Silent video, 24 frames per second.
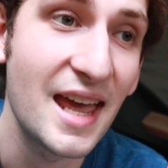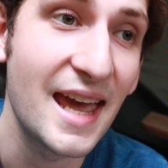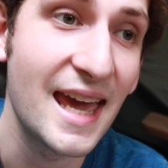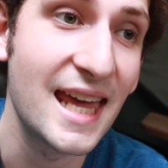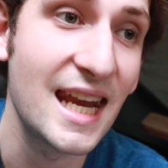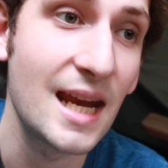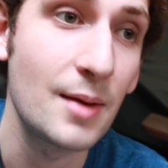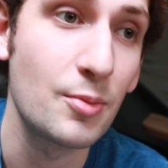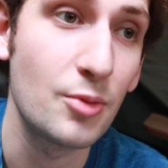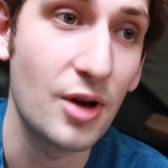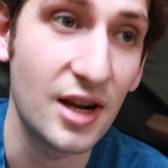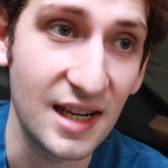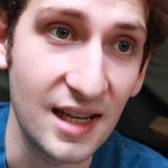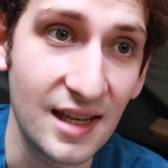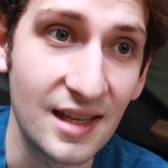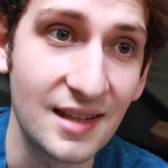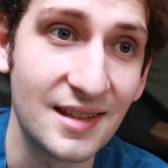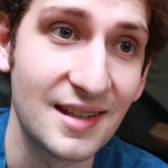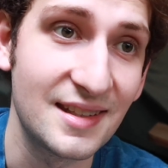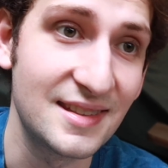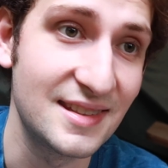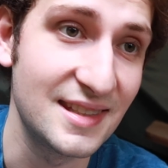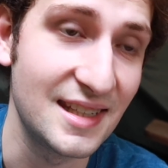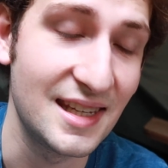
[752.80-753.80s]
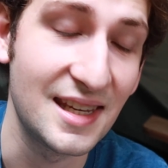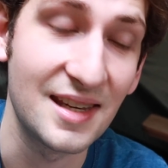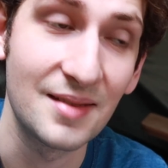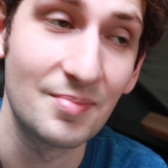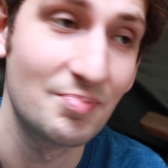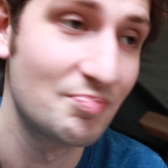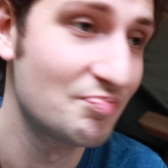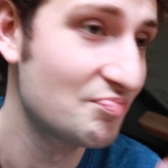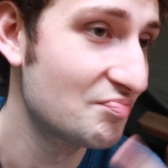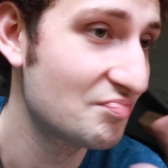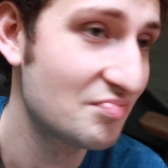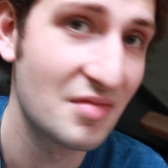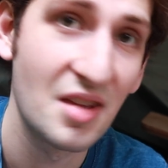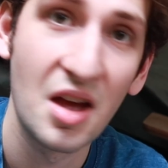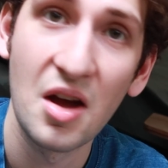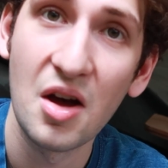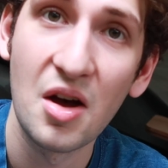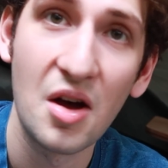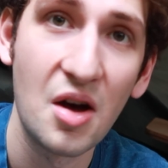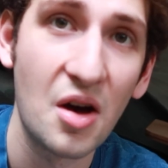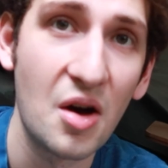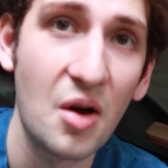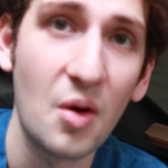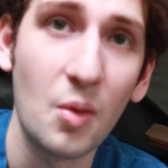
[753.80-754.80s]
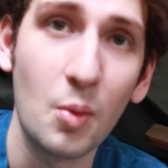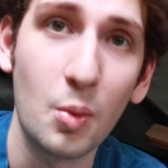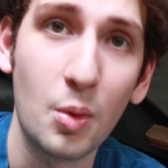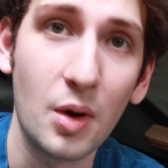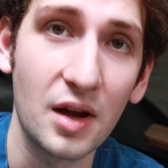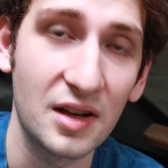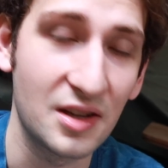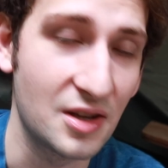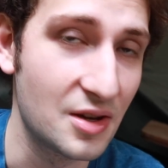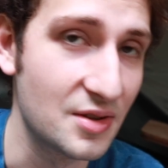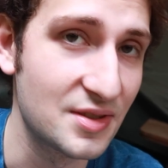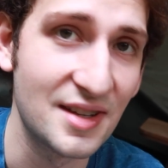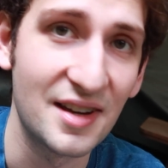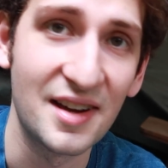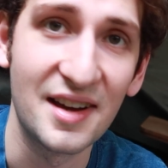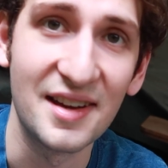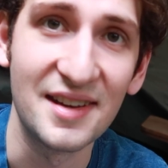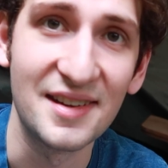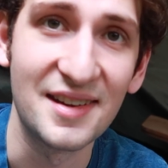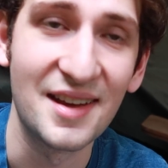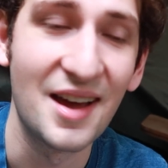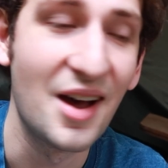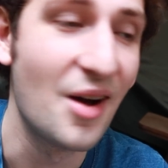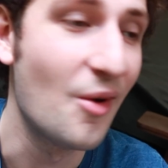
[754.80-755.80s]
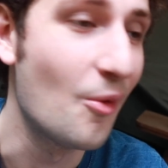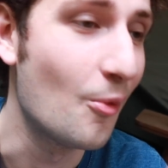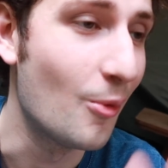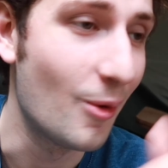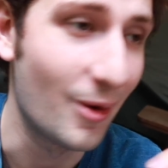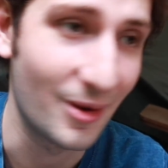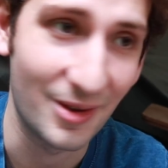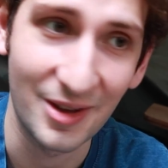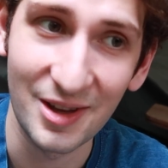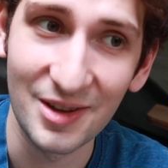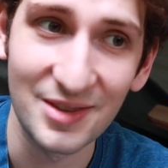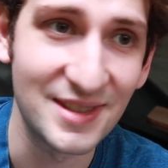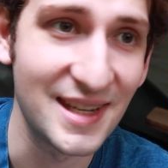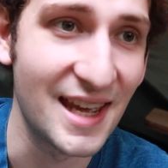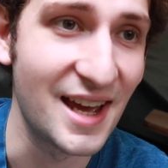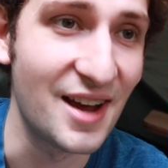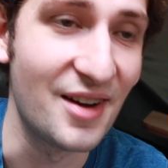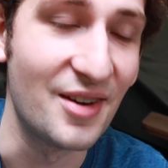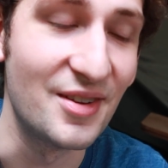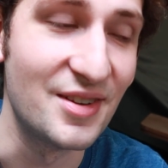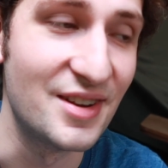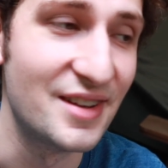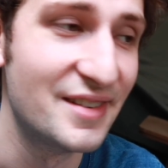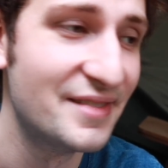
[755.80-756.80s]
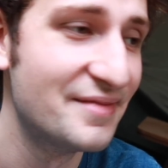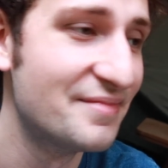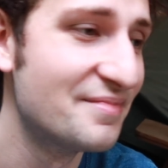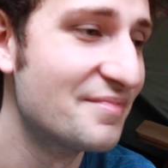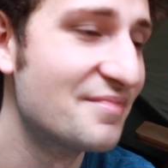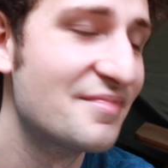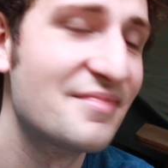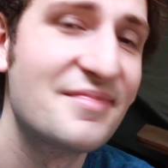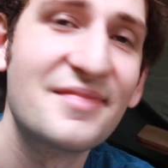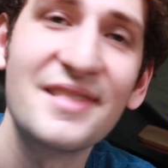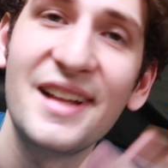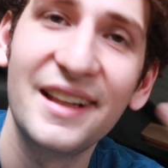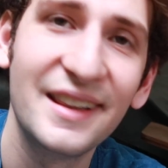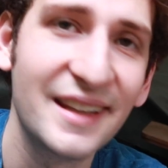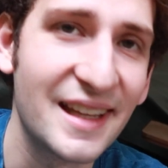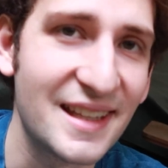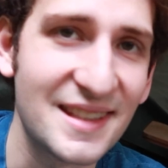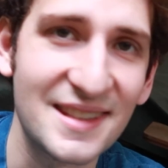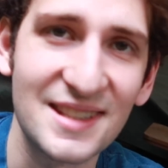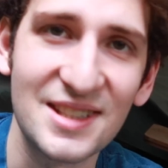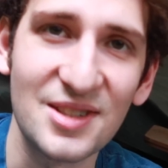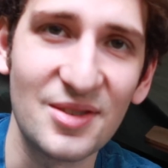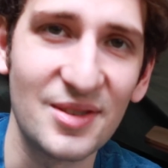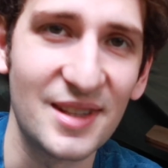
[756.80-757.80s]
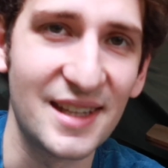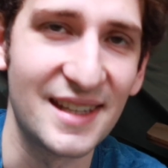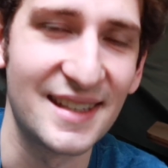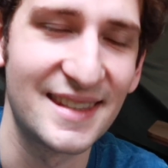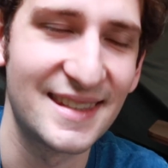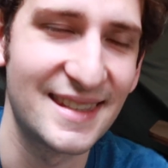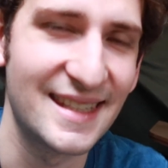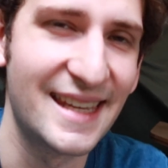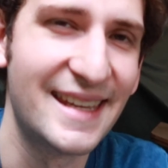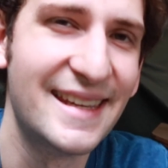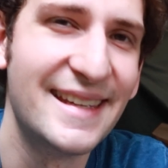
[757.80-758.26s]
And I'm ready to see what goes on, what goes down. Let's do this.